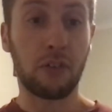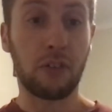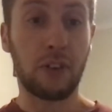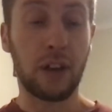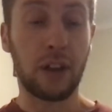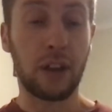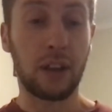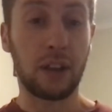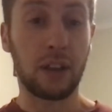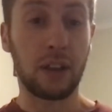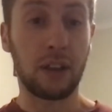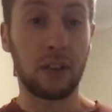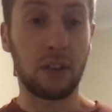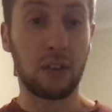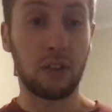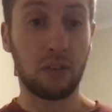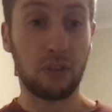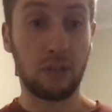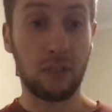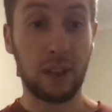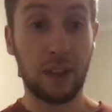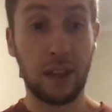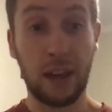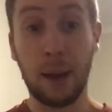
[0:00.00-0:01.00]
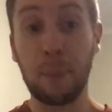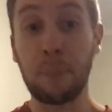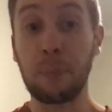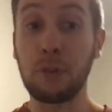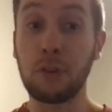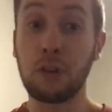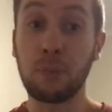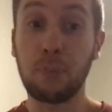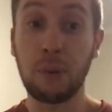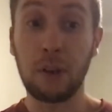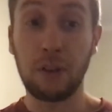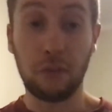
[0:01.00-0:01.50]
And it
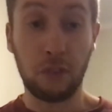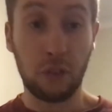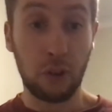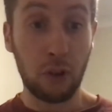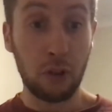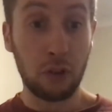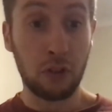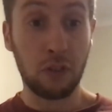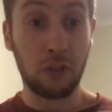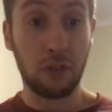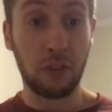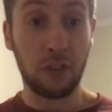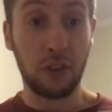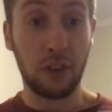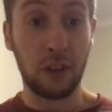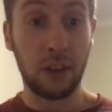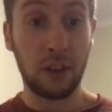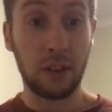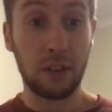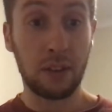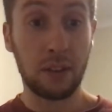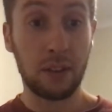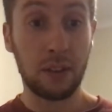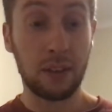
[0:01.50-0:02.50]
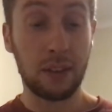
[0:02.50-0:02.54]
happened to be philosophy.